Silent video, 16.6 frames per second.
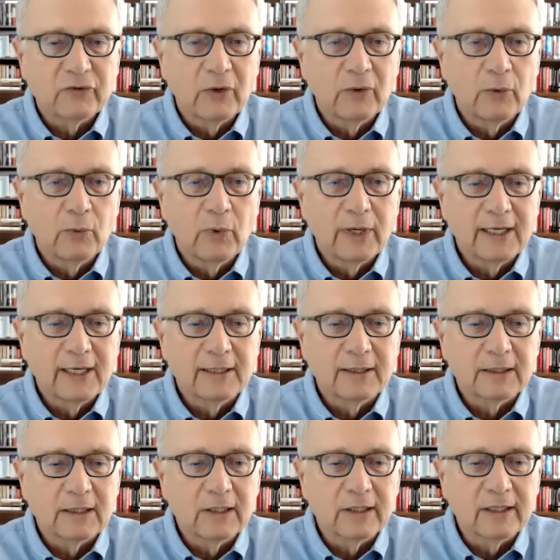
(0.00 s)

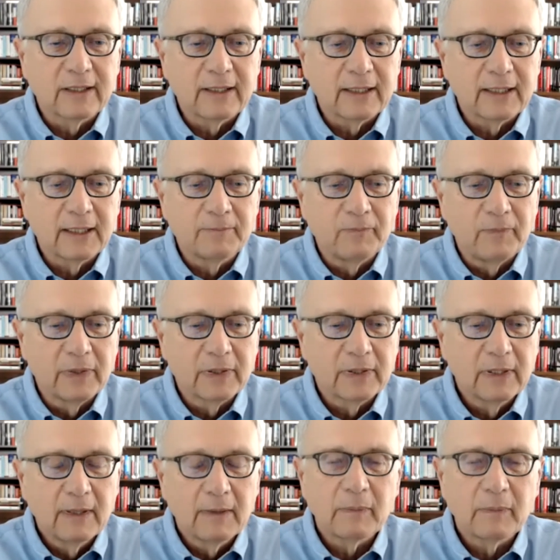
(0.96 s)
Look,
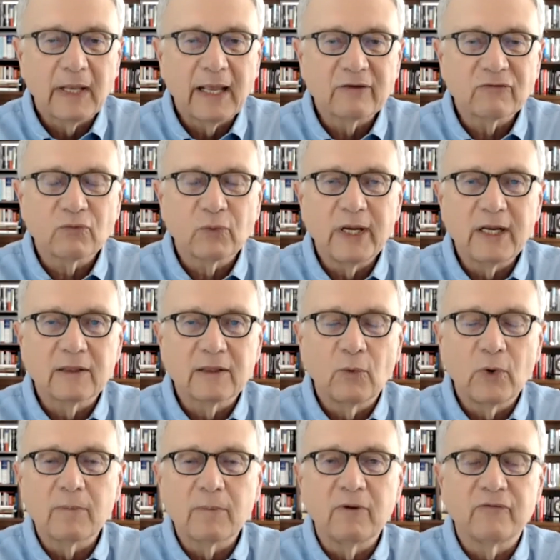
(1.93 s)
last week,
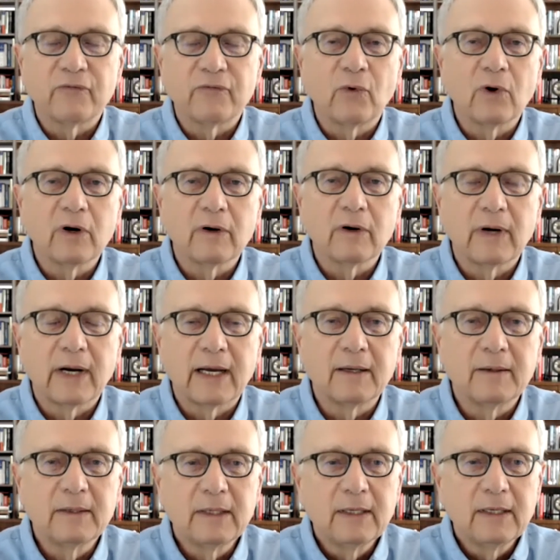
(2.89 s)
the week
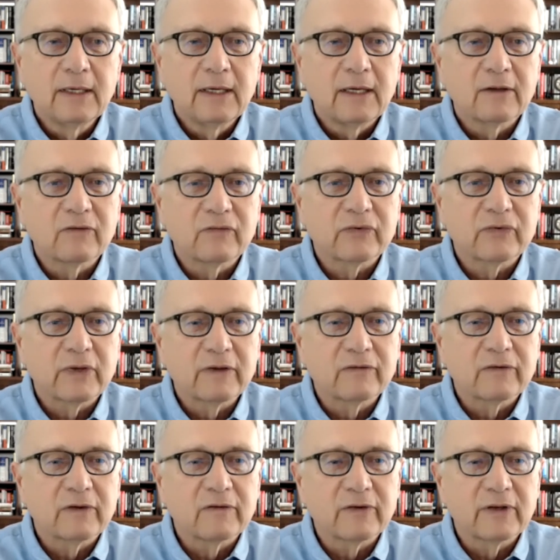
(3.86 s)
before, it's
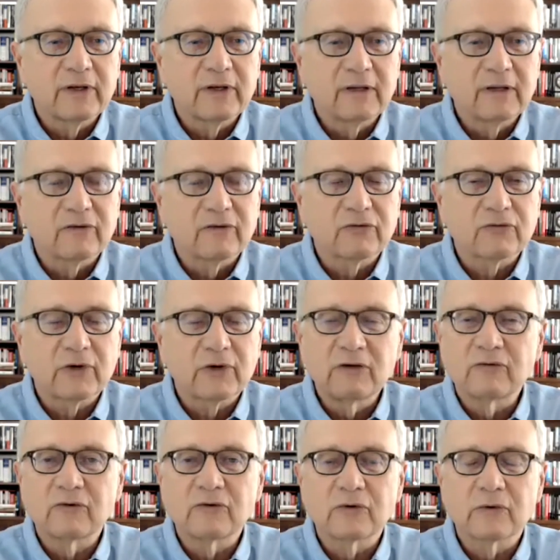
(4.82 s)
a
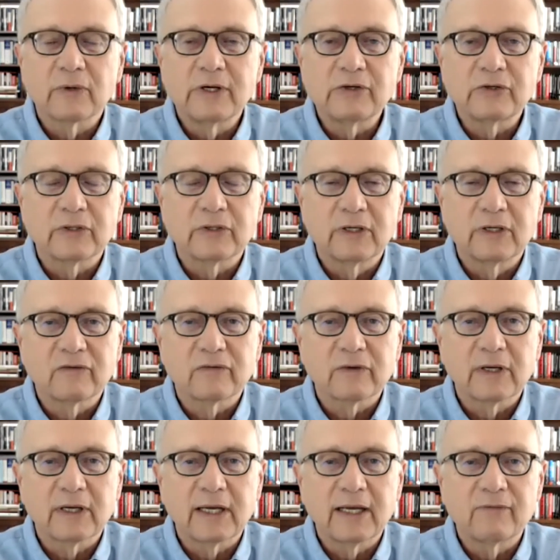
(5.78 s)
strange situation.
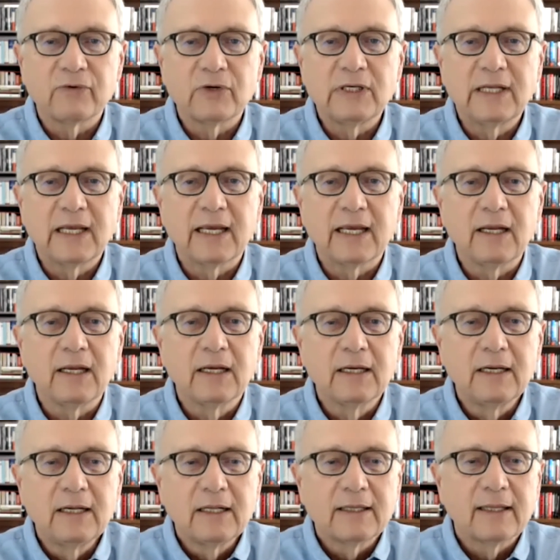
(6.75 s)
It's every day
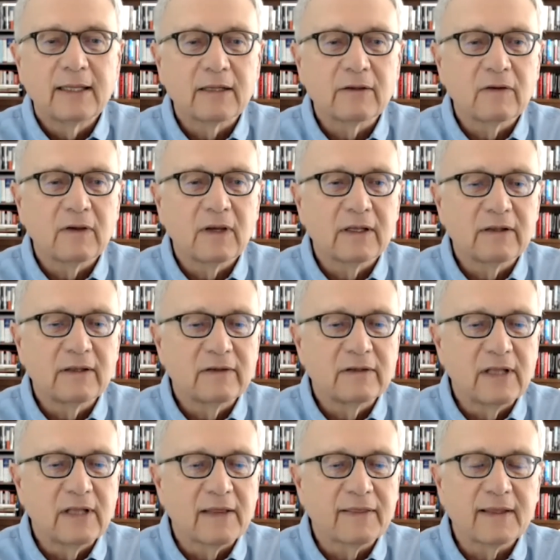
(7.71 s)
that
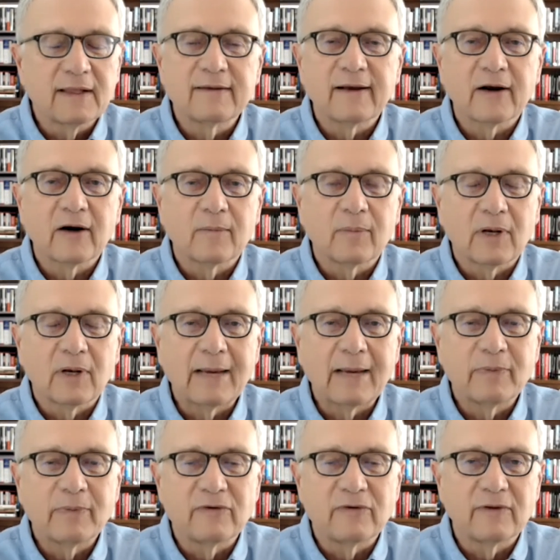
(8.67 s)
nothing terrible
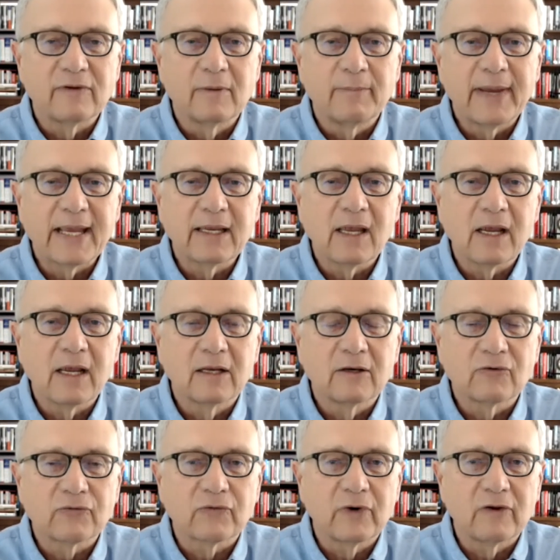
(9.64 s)
happens in the banking
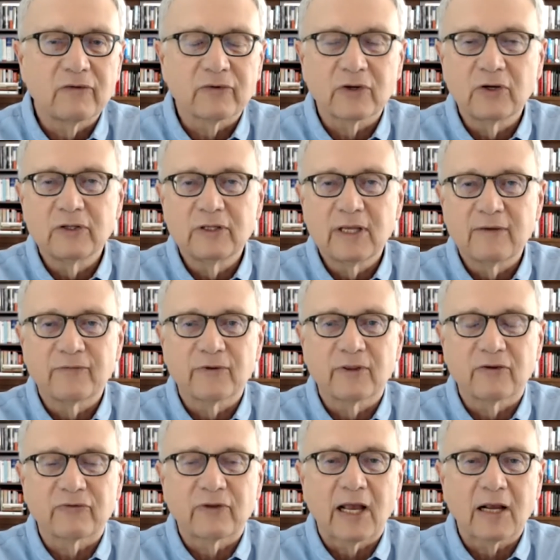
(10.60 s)
industry is a good day for
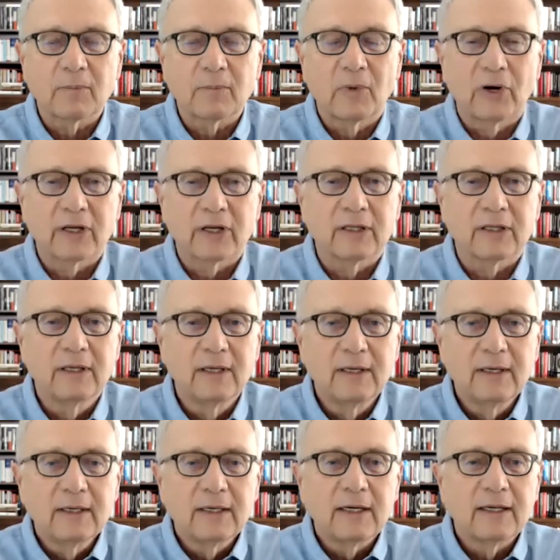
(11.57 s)
the stock market.
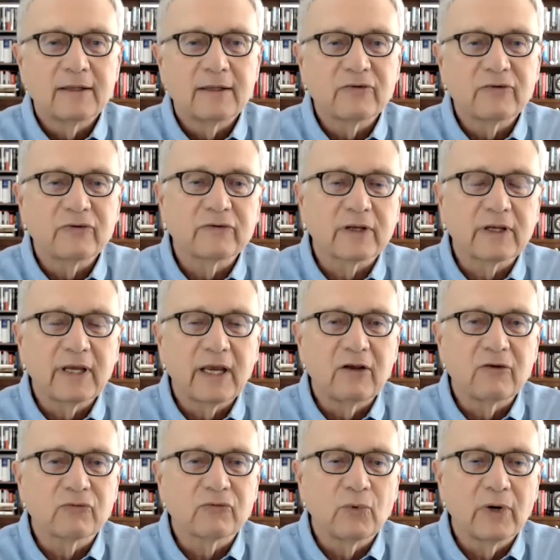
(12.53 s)
This is a
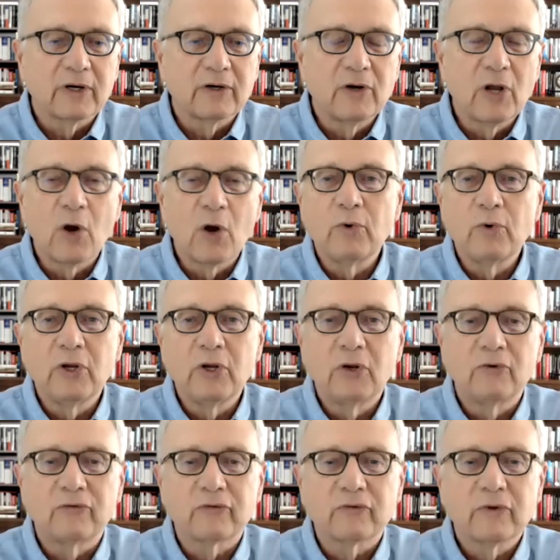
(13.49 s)
case where no
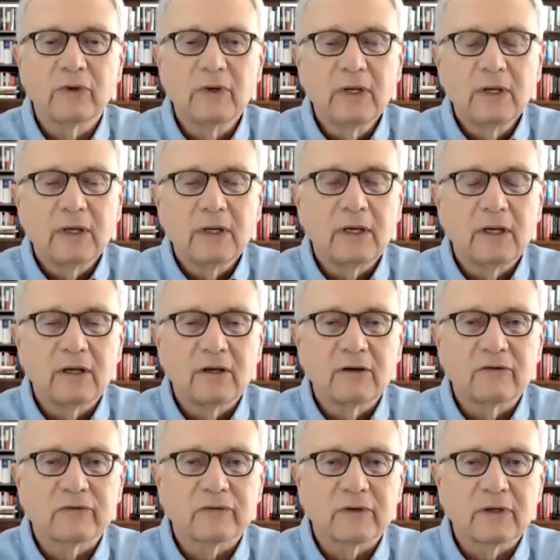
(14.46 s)
news
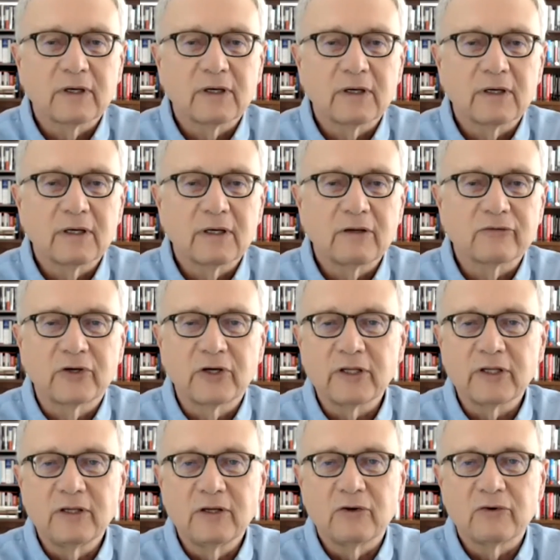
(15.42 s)
is
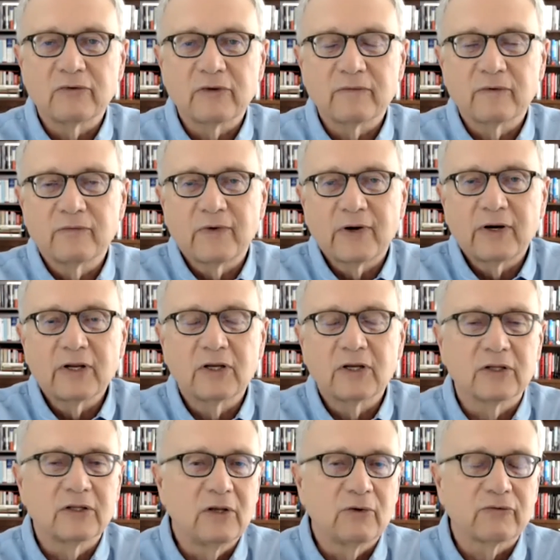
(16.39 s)
good news, even very
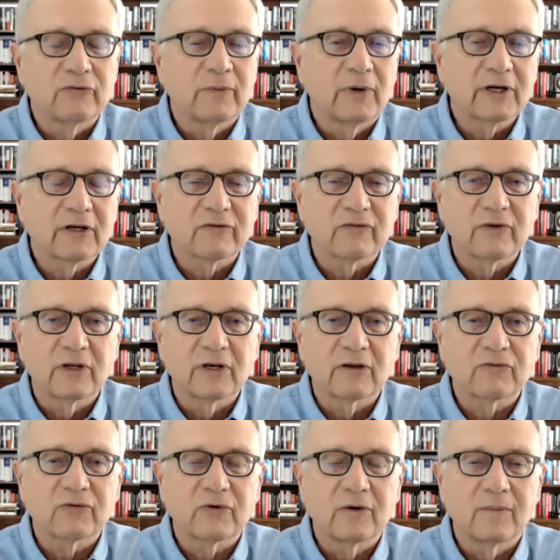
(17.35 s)
good news. Market's done
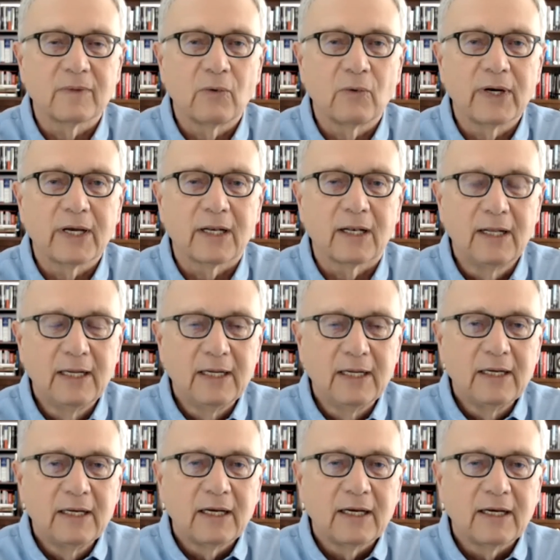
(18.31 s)
extremely well.
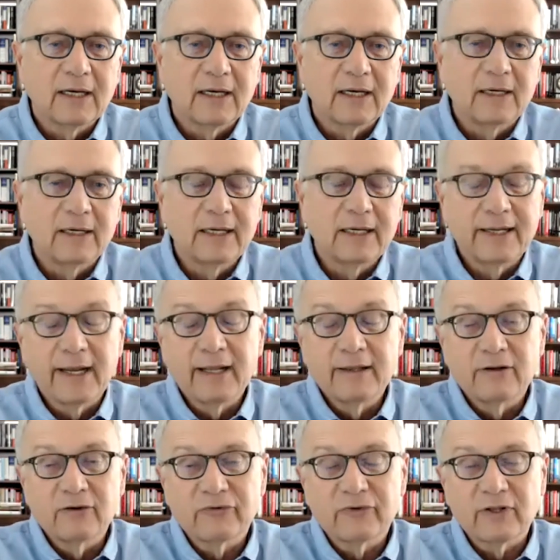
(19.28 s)
And
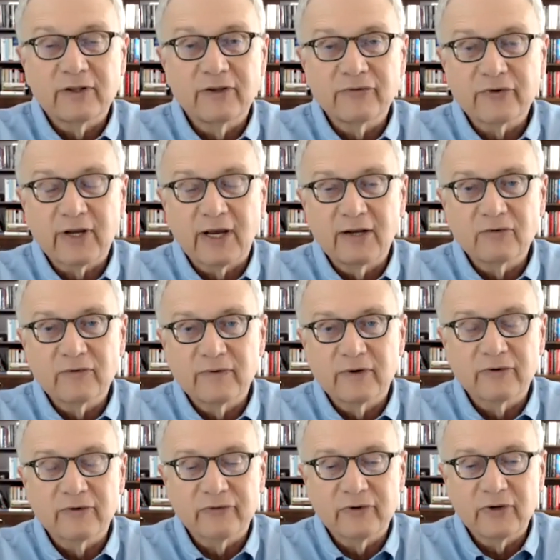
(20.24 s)
again, there's still this
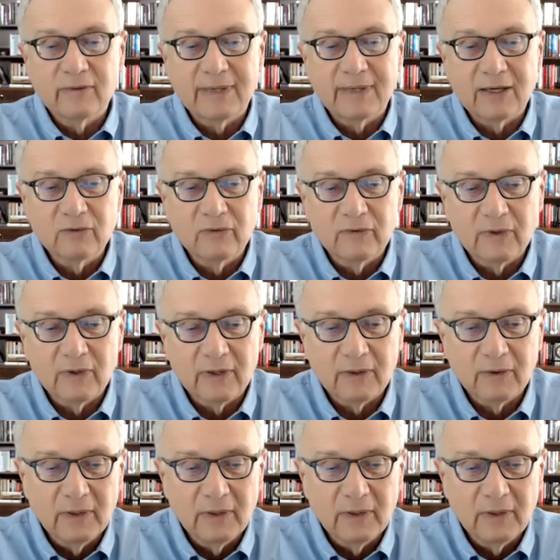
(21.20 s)
controversy about